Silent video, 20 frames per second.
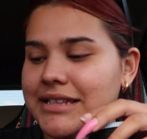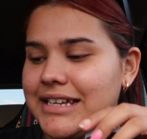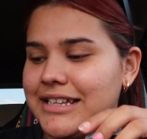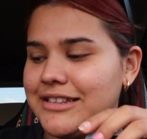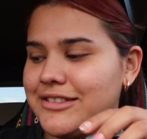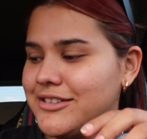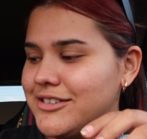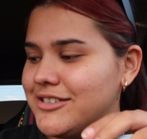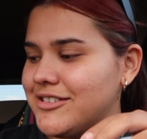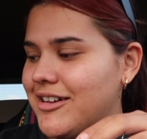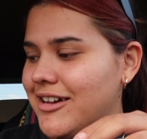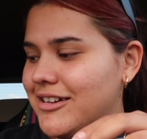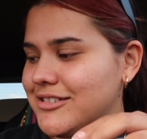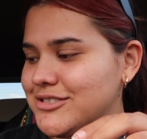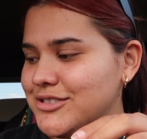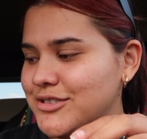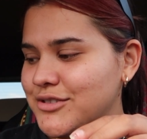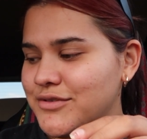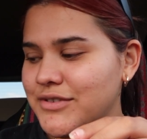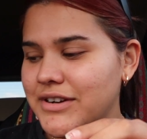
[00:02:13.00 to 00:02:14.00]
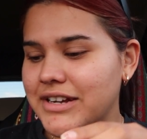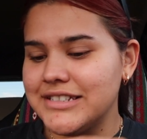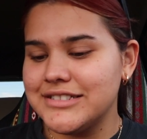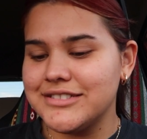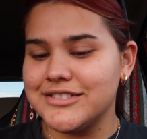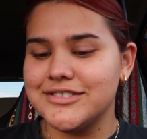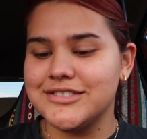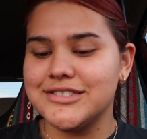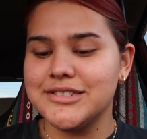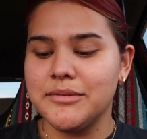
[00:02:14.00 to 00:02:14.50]
like their nacho
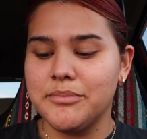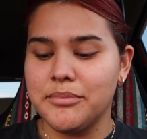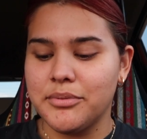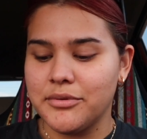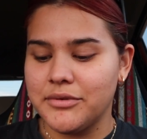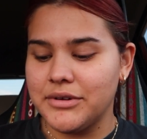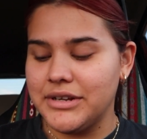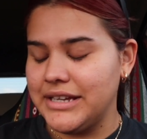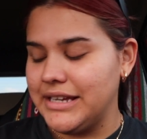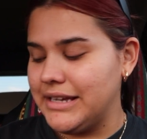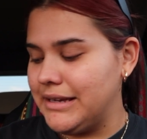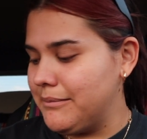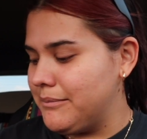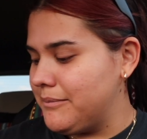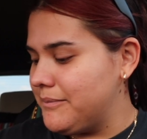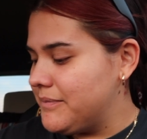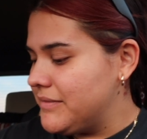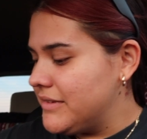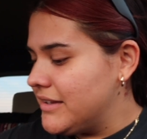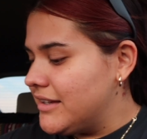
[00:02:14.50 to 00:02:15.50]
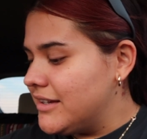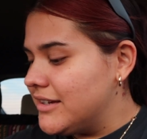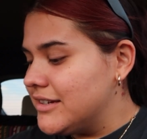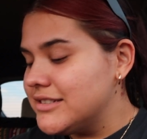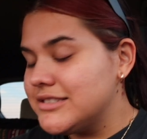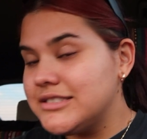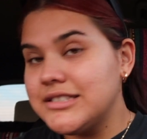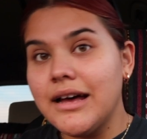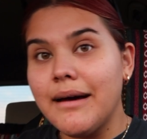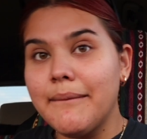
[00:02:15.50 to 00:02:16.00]
fries are supreme.
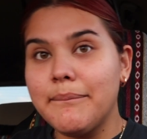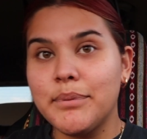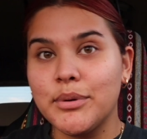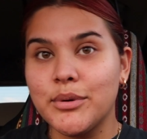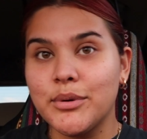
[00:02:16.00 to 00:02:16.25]
So